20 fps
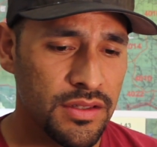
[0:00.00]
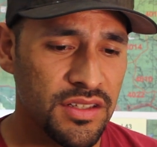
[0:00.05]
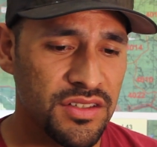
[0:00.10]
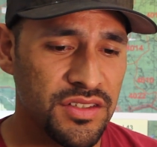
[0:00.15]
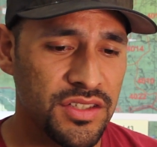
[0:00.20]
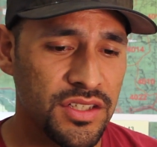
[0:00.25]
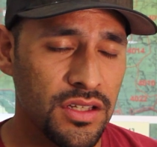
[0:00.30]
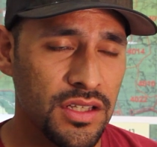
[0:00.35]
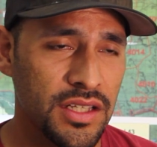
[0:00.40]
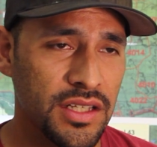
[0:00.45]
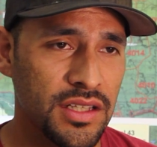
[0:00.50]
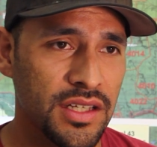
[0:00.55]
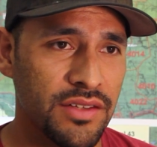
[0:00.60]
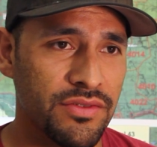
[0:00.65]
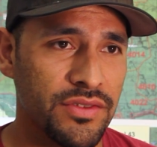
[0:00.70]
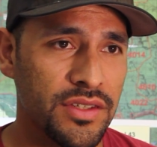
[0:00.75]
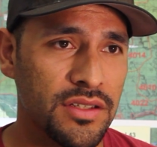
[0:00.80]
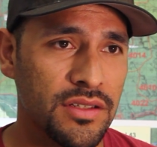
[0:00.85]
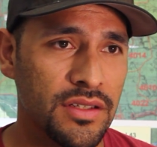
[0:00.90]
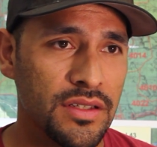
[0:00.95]
ceiling
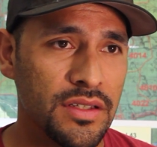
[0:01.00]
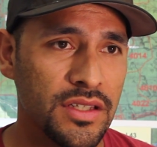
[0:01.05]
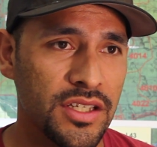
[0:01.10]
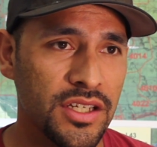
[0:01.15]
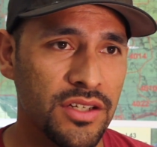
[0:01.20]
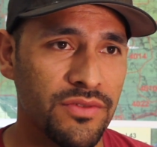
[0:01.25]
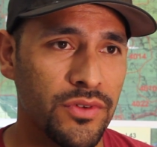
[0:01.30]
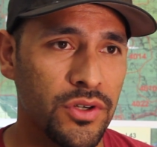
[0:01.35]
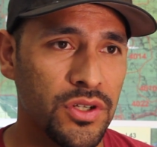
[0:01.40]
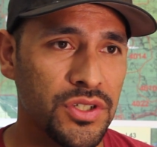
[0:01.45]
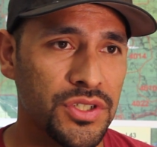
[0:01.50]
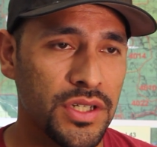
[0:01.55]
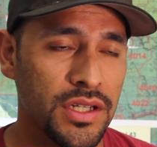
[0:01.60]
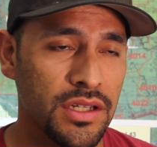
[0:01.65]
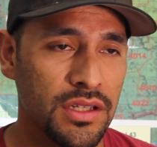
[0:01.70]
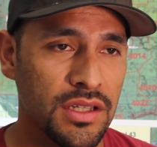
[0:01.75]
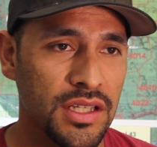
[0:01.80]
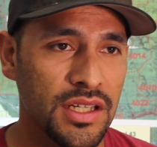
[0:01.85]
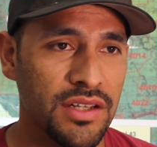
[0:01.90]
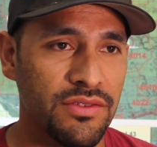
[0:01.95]
lifted, the
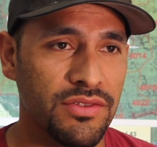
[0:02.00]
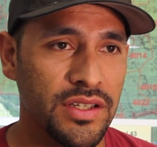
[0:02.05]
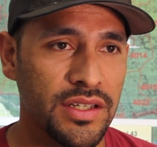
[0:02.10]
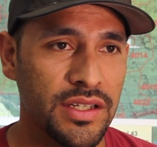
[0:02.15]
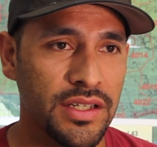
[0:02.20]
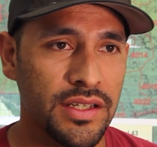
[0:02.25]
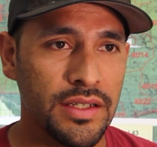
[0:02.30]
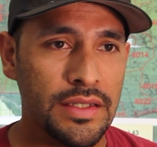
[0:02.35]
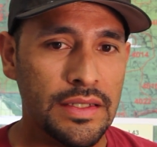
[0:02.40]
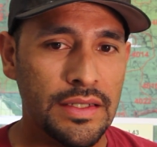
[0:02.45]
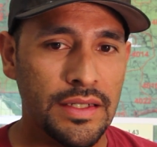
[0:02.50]
inversion lifted,